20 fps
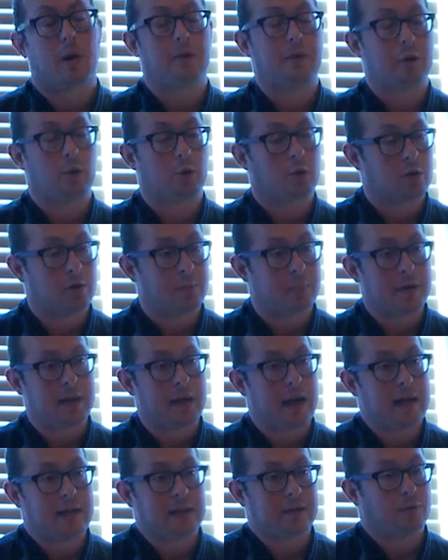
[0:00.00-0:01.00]
and they're not going to
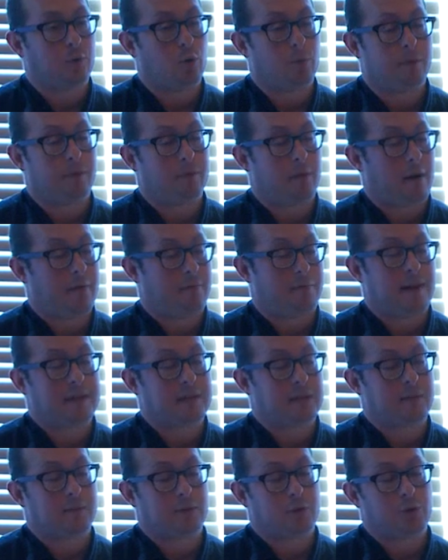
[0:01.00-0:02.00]
be any form of
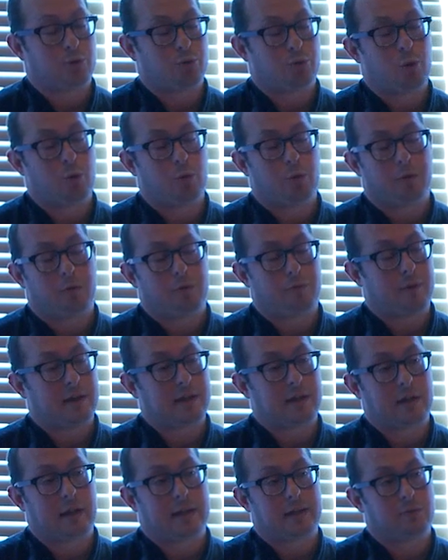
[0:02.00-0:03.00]
effective control that the
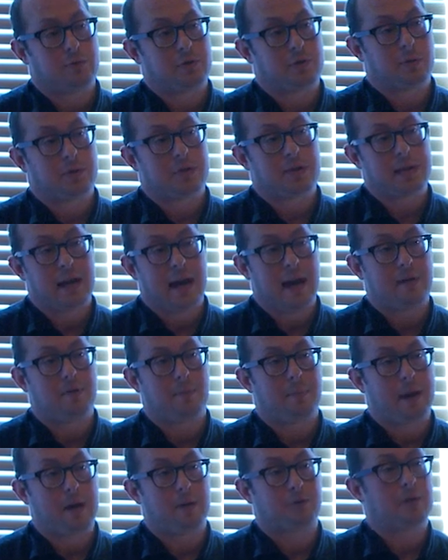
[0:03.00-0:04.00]
regulator is going to care
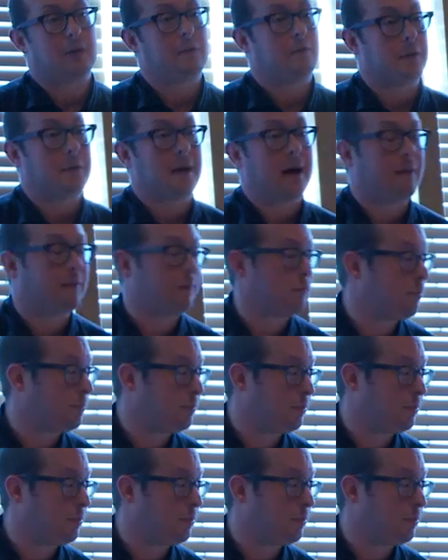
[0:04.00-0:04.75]
about if you have a